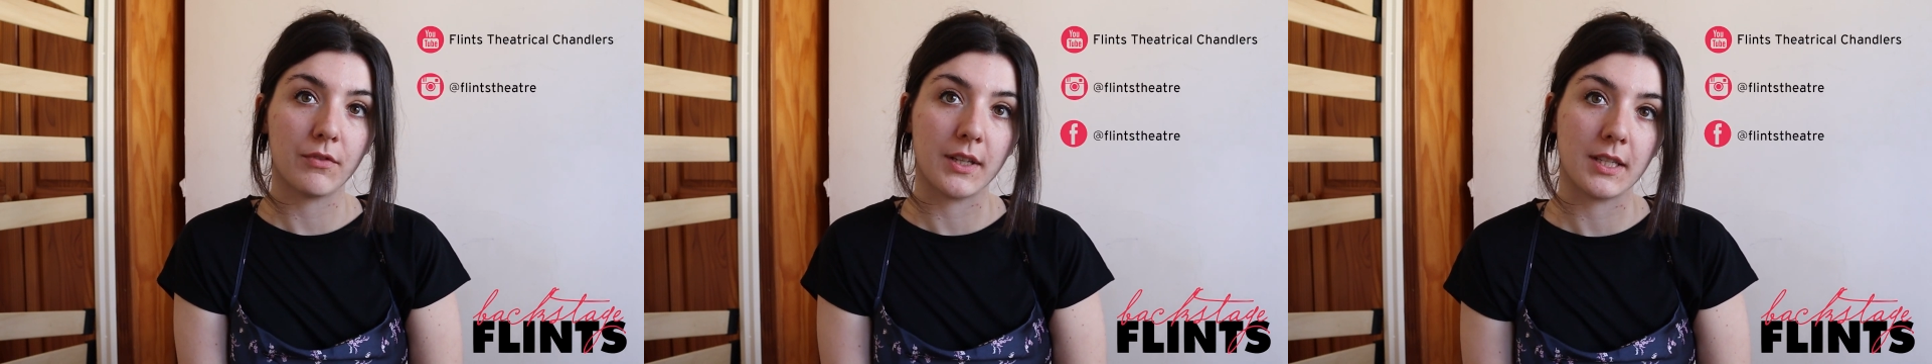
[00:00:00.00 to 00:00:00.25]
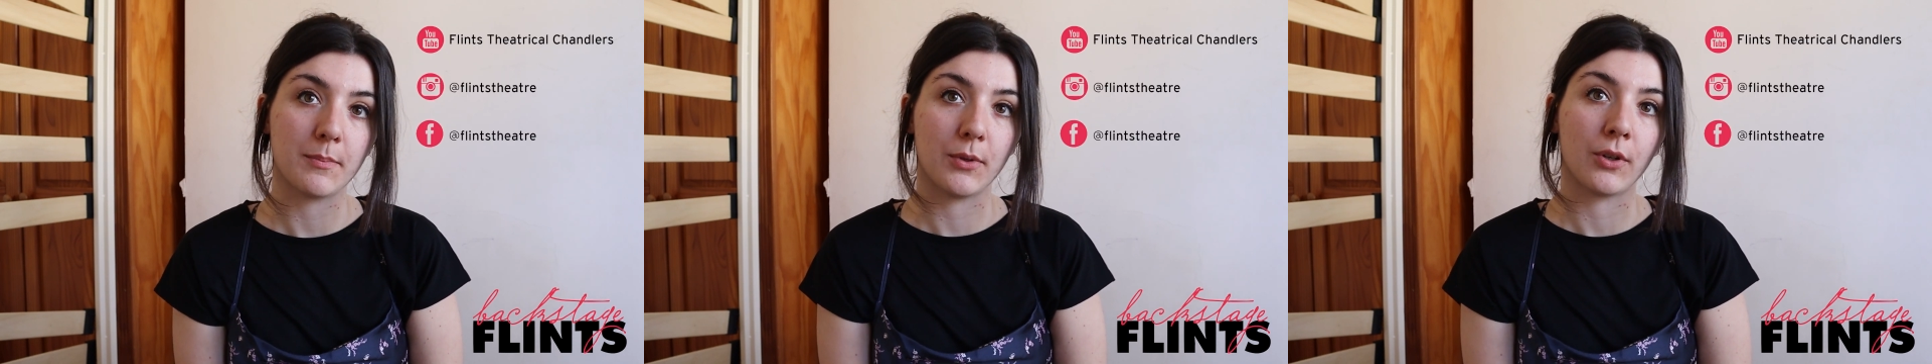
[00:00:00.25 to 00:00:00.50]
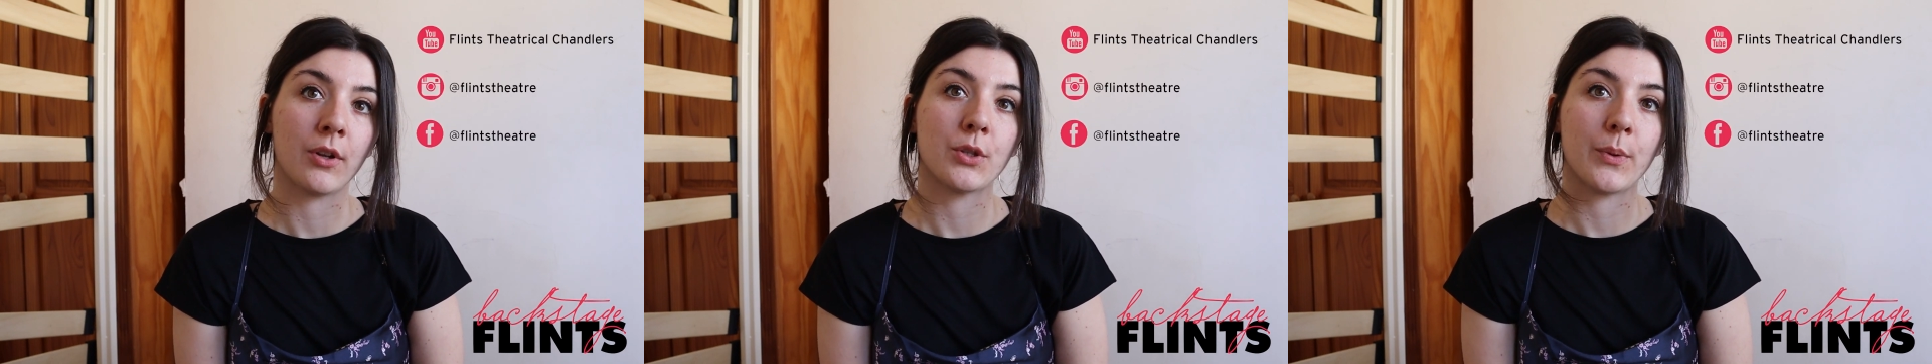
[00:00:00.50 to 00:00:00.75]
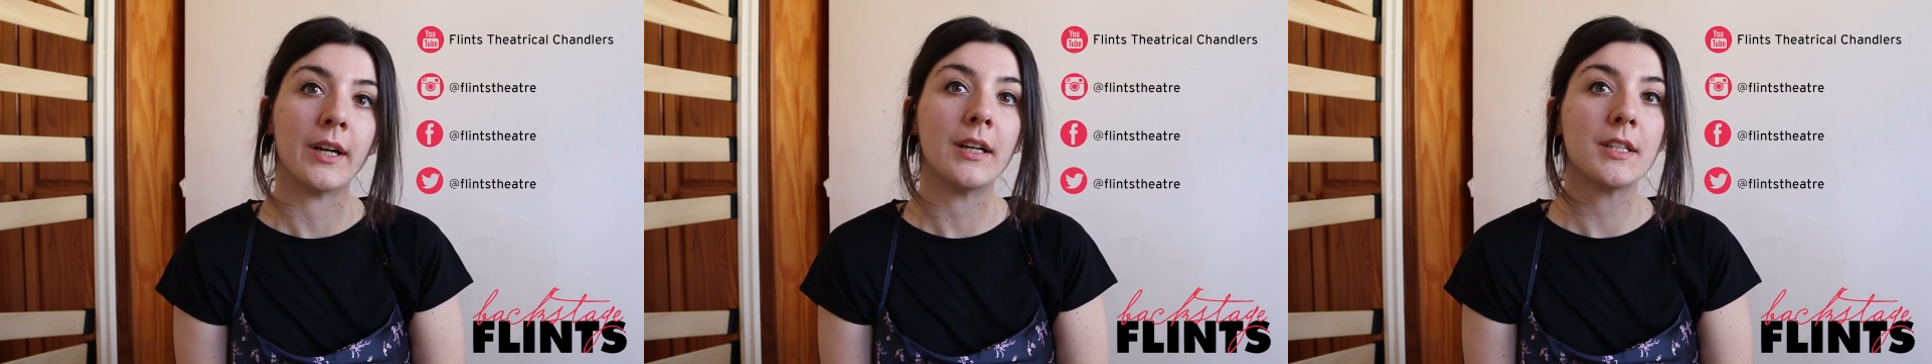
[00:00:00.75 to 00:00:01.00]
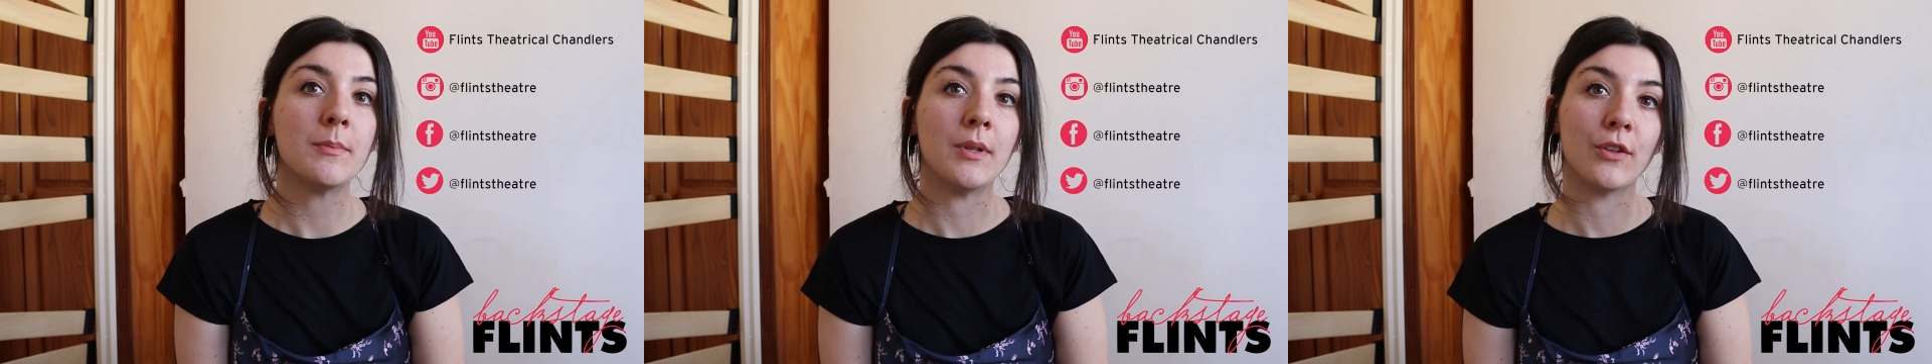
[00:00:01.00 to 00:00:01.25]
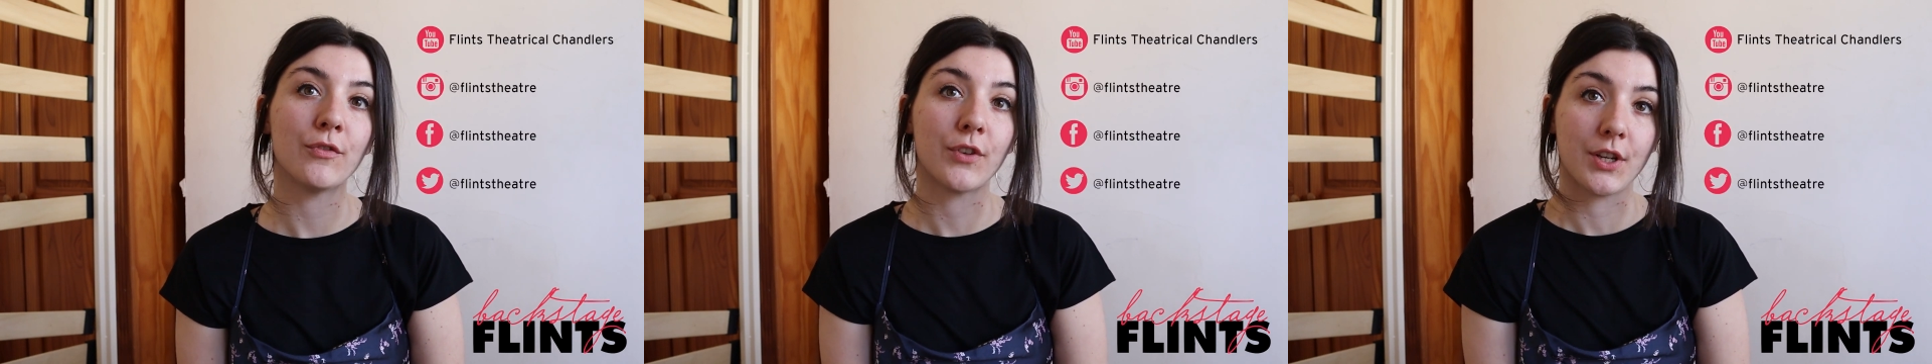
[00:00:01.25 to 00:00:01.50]
Facebook and Twitter to
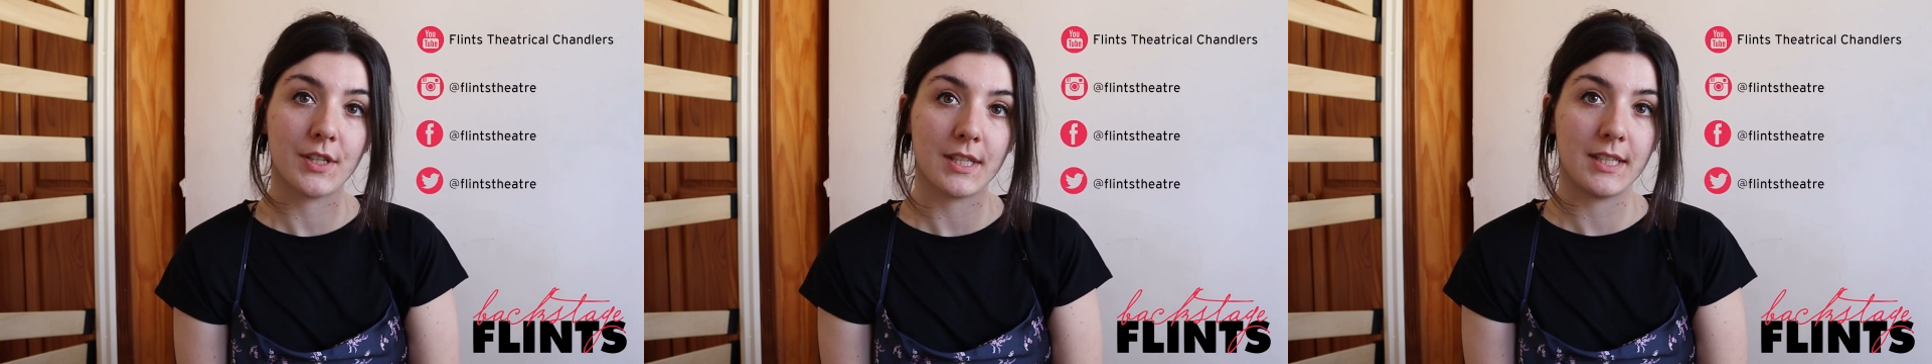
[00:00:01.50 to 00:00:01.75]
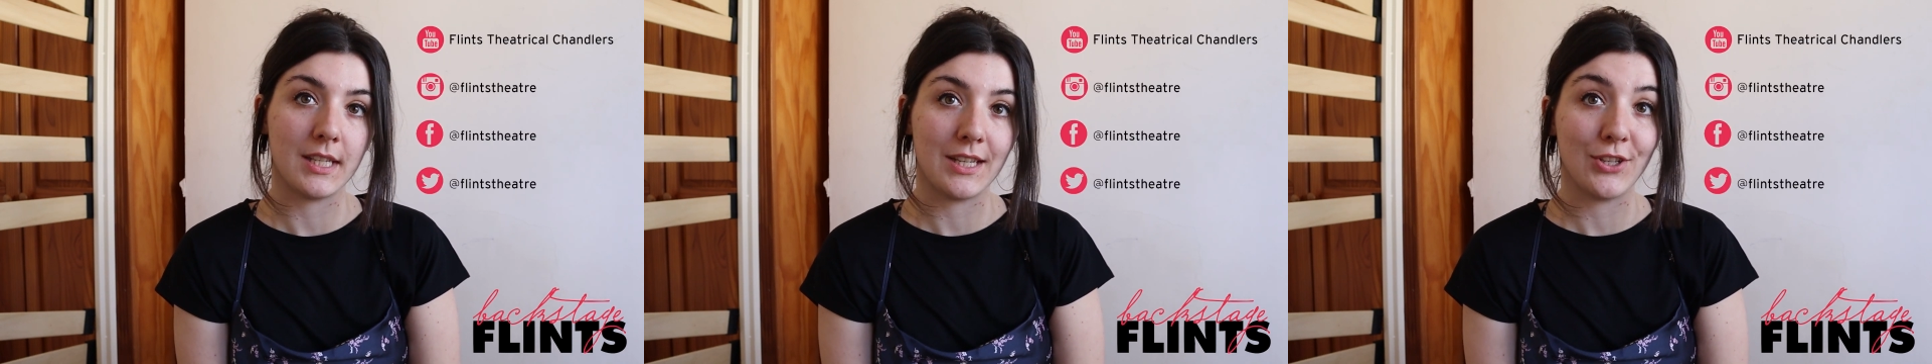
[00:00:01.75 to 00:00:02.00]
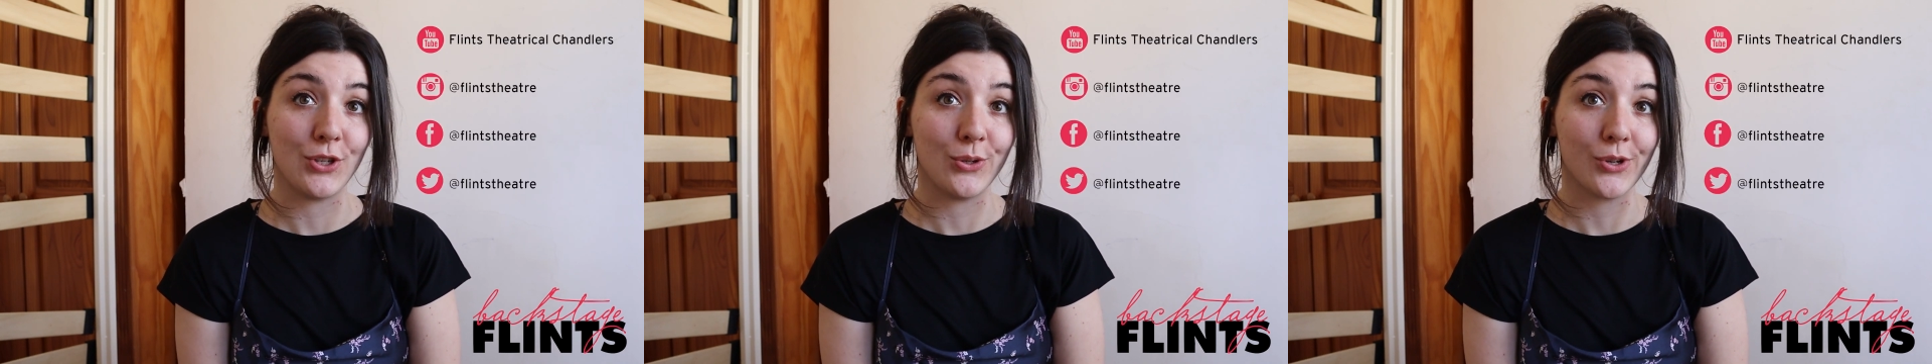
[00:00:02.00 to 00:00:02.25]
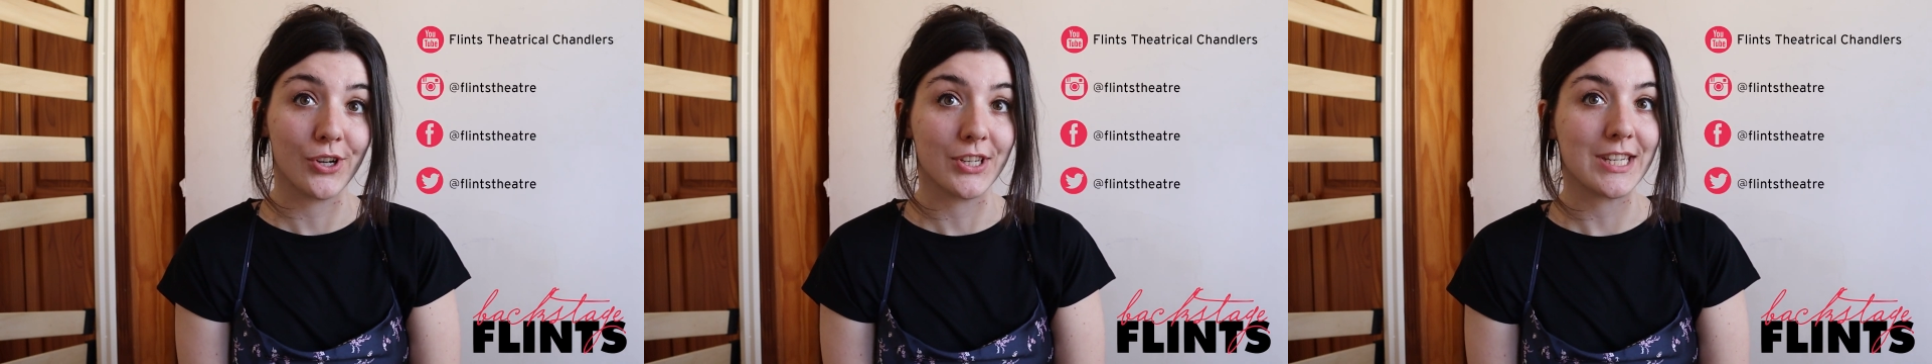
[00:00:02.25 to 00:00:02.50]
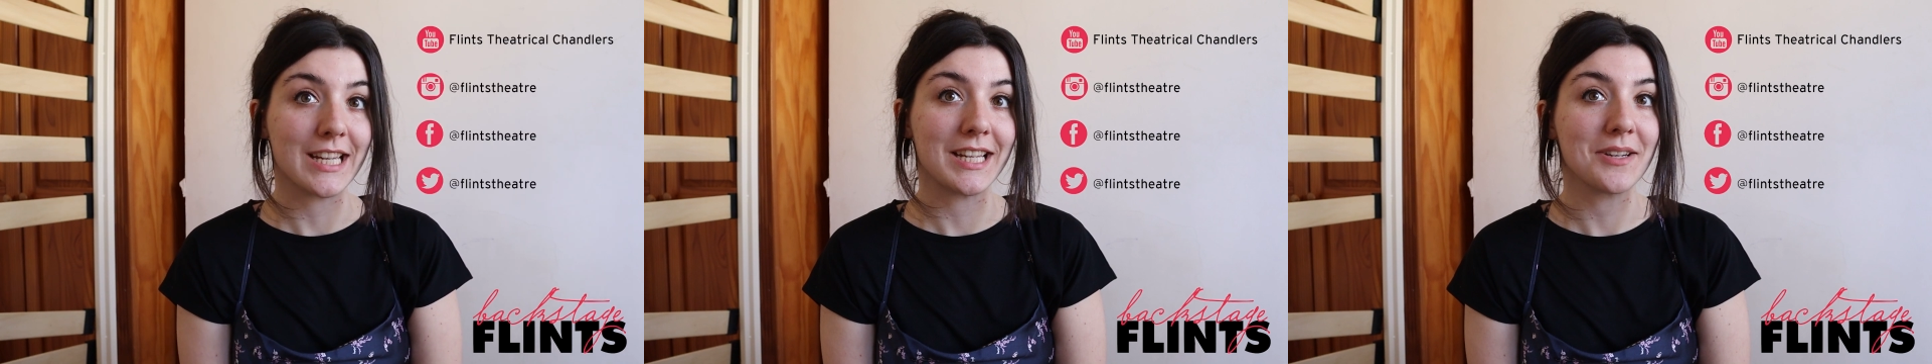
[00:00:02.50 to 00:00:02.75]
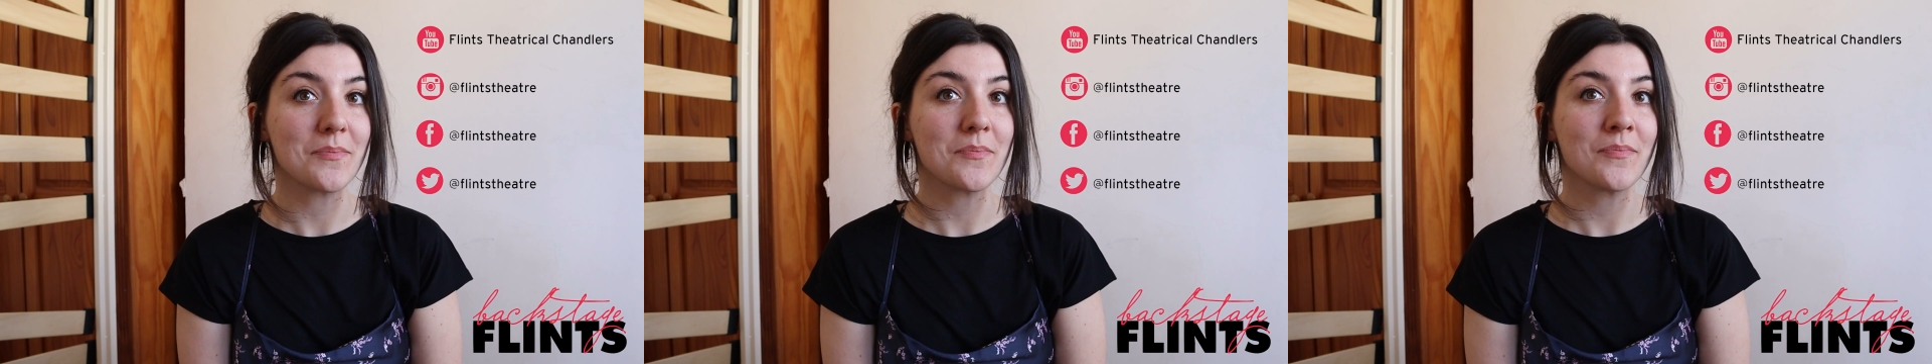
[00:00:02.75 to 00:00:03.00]
be the first to see new
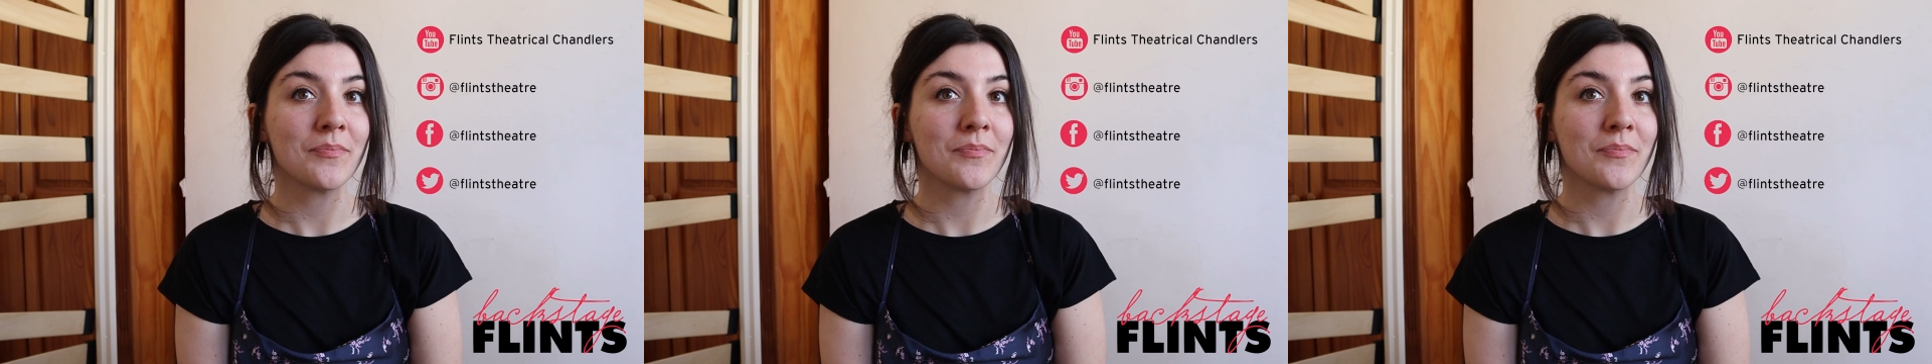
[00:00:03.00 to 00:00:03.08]
content.